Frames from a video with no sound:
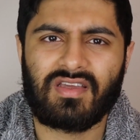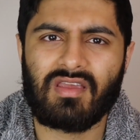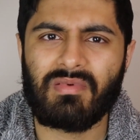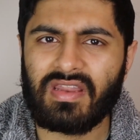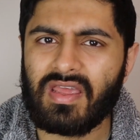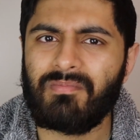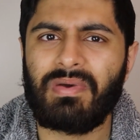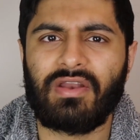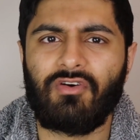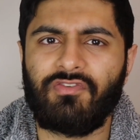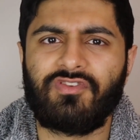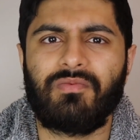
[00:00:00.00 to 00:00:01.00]
He made an
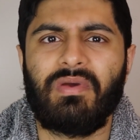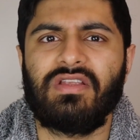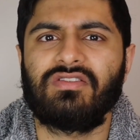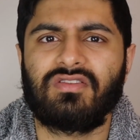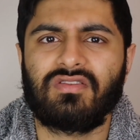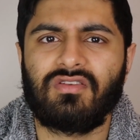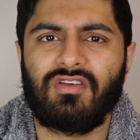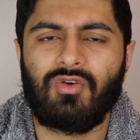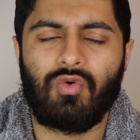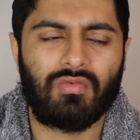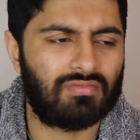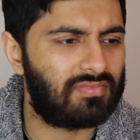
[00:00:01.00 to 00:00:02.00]
impact off the bench.
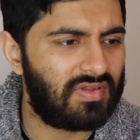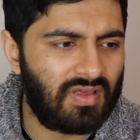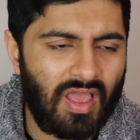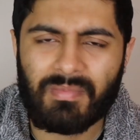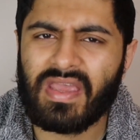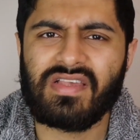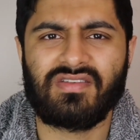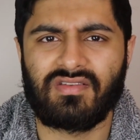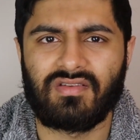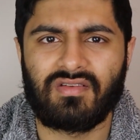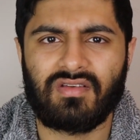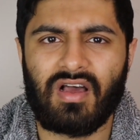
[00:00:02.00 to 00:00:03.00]

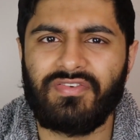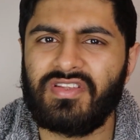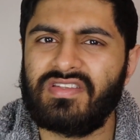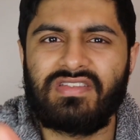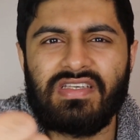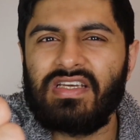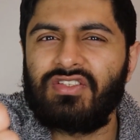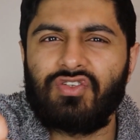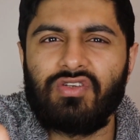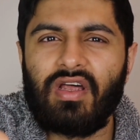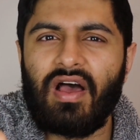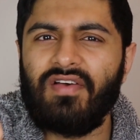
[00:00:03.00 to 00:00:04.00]
Amazing. I've seen Ziyech
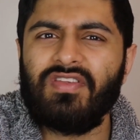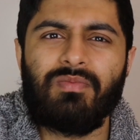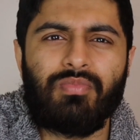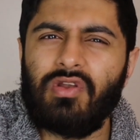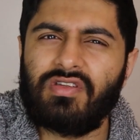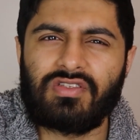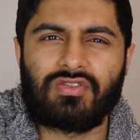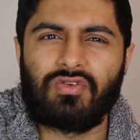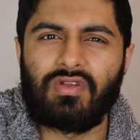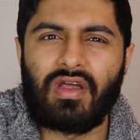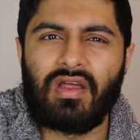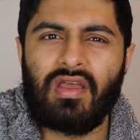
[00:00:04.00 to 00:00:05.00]
do that. I've seen Pulisic
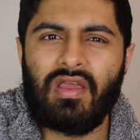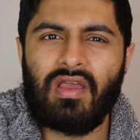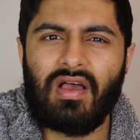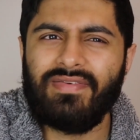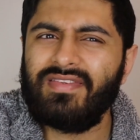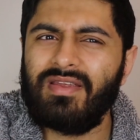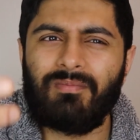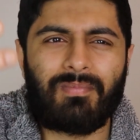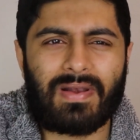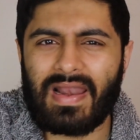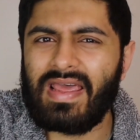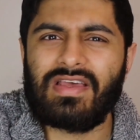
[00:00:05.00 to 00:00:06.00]
do that. I've seen
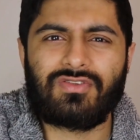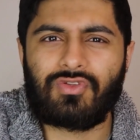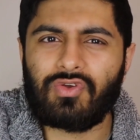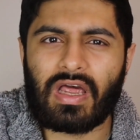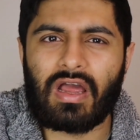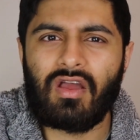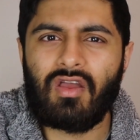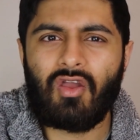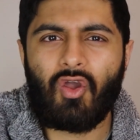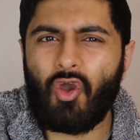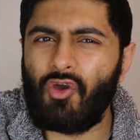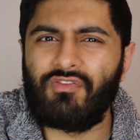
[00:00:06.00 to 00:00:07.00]
players do that
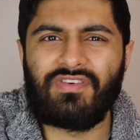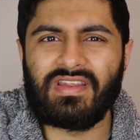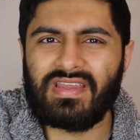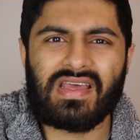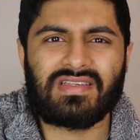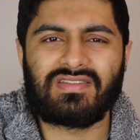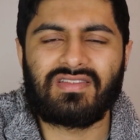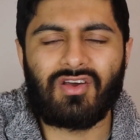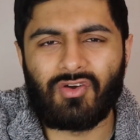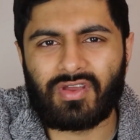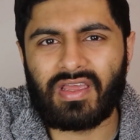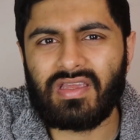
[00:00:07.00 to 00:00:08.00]
over the years,
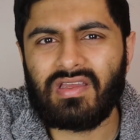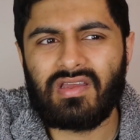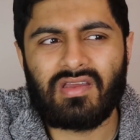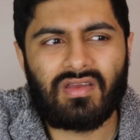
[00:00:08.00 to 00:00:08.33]
okay?